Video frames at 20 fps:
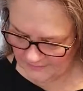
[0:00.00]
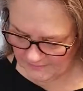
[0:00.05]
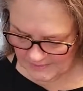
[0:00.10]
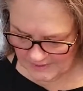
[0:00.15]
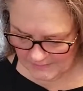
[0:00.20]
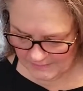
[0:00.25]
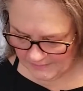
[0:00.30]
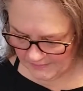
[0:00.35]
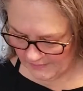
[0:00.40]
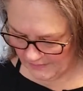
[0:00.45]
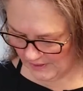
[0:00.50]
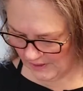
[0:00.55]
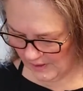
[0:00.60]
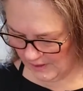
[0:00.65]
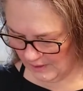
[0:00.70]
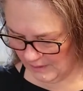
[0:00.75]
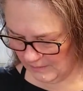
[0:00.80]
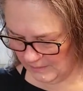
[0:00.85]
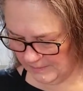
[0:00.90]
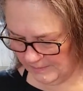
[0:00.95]
people
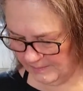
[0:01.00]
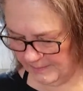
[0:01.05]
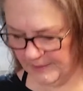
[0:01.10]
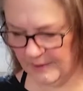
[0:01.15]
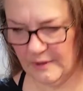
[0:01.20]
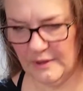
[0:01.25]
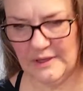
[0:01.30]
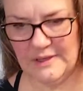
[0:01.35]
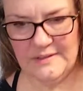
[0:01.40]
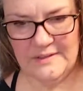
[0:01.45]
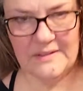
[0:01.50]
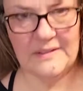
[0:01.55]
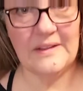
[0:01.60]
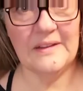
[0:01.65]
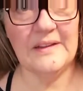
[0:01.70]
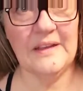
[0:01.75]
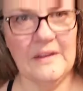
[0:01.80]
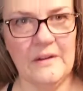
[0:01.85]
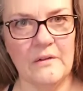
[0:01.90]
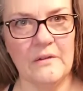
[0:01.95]
are purists
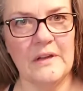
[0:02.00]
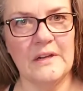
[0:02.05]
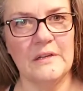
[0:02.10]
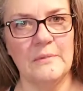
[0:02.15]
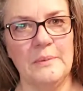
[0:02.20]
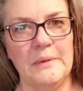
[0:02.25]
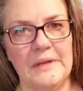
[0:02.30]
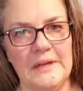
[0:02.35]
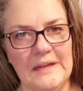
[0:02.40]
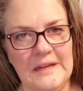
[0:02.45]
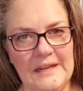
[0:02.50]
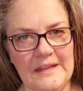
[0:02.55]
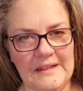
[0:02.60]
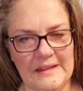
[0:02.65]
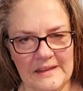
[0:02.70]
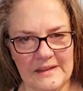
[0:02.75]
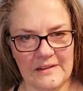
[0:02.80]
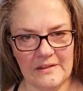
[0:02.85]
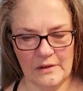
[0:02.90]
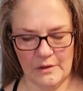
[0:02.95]
and they don't like to put
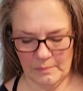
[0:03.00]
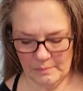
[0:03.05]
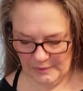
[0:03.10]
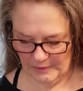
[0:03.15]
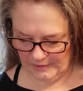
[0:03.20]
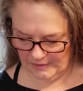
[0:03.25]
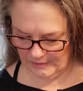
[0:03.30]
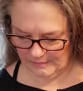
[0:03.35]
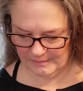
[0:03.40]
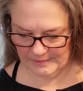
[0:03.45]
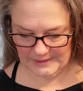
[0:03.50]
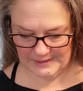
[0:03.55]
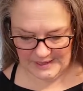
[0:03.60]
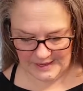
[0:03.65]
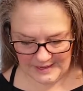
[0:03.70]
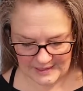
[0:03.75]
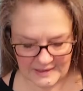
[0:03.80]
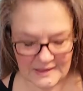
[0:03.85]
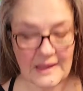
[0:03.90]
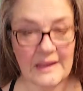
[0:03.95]
anything in their burger, but
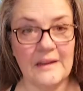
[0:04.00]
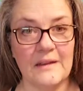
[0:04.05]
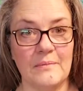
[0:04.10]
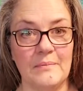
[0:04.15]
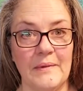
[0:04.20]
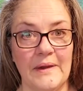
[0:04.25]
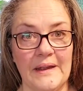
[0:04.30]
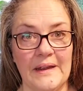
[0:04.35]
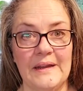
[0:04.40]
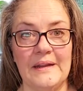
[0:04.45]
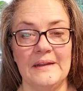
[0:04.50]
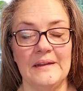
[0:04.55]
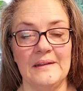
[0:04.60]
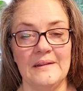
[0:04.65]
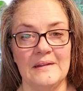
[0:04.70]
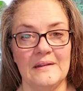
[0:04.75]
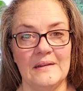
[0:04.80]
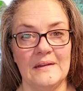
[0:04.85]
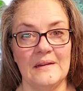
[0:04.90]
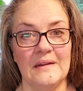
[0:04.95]
I like mine
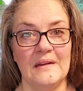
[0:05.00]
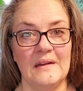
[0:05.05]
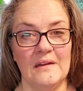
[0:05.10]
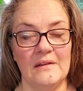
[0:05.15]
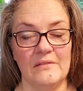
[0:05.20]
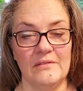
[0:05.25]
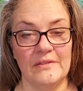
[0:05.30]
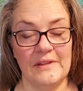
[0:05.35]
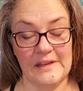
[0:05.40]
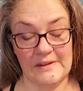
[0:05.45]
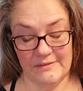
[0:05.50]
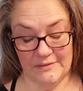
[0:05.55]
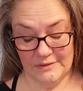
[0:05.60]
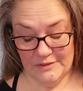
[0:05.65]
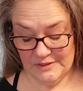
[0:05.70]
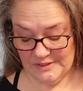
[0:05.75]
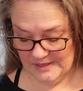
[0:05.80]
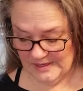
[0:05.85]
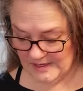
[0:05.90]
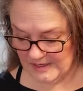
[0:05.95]

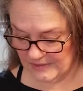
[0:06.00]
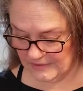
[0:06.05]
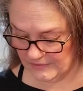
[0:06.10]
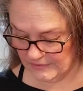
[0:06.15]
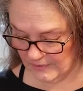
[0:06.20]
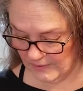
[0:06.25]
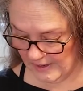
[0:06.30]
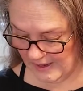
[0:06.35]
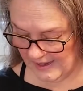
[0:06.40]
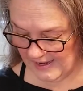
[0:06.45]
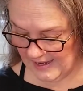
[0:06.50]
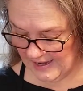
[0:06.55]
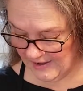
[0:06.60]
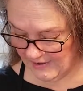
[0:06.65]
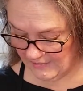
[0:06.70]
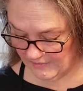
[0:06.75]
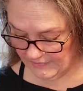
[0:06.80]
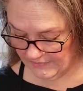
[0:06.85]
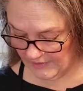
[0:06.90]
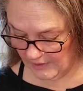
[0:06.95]
flavored. So I
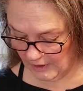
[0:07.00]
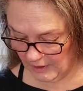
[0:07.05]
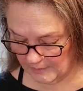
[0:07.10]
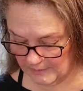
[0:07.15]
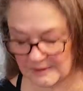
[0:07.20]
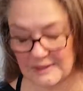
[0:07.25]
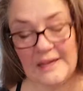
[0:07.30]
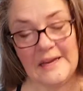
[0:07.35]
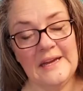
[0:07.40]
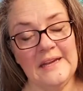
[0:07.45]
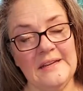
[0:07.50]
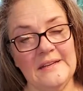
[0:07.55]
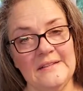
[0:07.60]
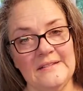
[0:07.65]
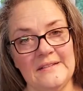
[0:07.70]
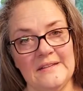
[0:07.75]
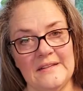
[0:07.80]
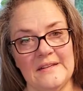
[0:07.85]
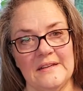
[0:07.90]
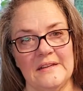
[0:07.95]
have
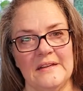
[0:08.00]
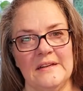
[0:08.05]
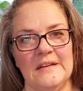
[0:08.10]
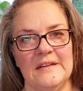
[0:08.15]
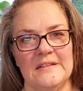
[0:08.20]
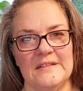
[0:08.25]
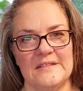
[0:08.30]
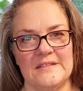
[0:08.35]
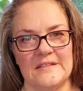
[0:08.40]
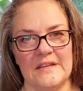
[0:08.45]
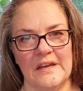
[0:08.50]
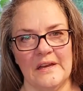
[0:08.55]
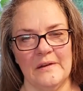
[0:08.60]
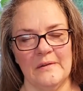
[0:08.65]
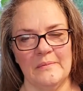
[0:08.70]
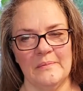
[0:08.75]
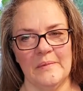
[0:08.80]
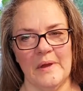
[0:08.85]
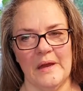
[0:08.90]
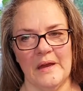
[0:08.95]
caramelized
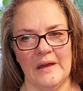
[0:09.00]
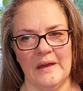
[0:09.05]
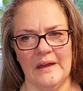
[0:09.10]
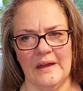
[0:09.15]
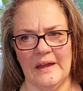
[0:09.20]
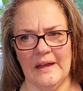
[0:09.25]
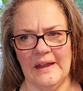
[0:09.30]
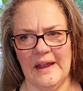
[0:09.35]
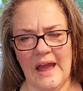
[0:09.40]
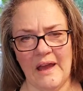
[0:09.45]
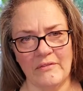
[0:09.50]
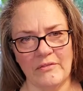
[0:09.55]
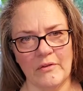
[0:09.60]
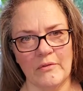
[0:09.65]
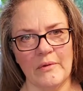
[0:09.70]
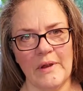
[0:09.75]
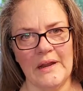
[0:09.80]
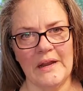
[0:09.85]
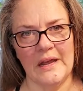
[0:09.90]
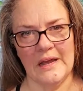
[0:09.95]
some half a
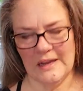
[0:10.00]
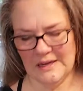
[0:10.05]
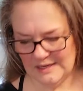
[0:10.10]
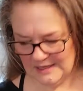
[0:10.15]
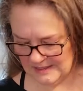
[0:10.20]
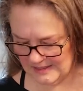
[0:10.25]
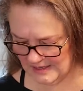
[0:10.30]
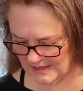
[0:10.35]
red onion